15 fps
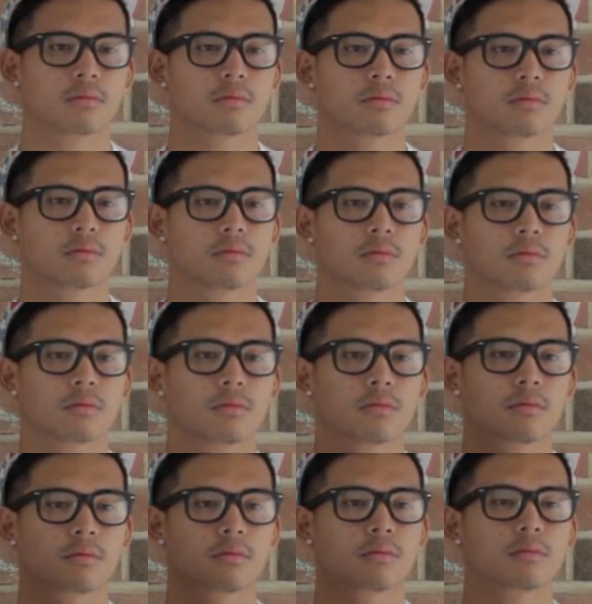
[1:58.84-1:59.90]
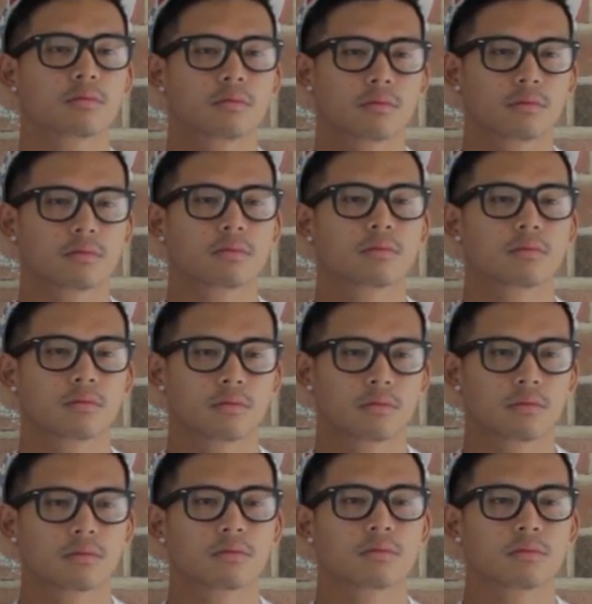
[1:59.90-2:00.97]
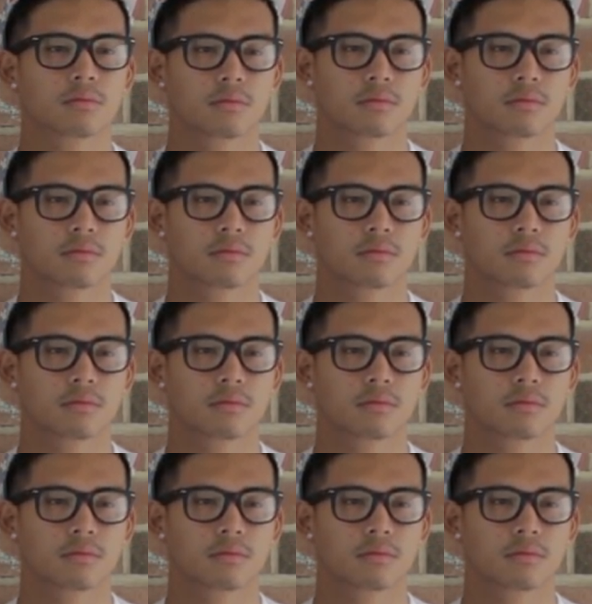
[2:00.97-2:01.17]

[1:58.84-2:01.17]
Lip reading: The person shown says nothing.